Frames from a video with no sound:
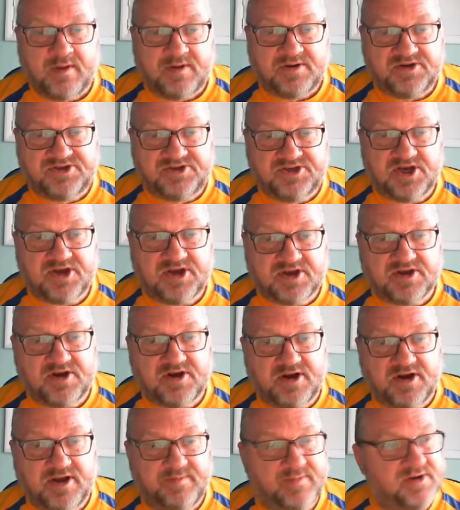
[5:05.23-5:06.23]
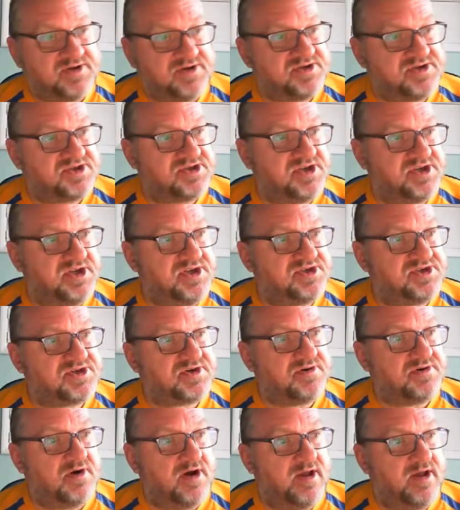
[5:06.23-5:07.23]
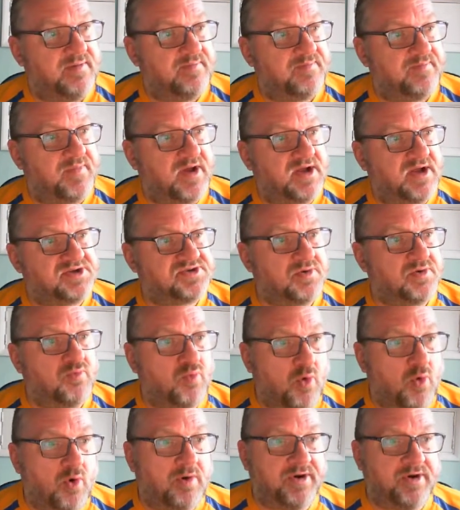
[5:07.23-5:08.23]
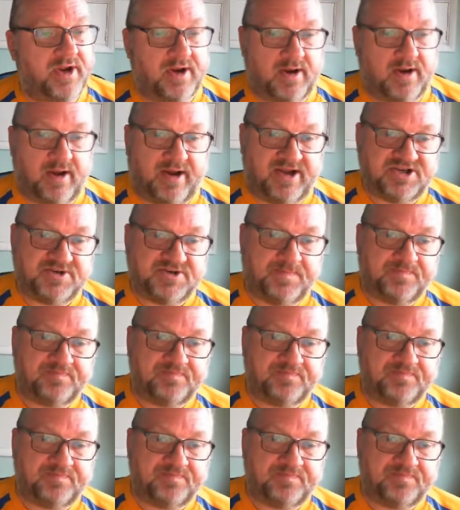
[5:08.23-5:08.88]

Durkheim sees crime as a warning light.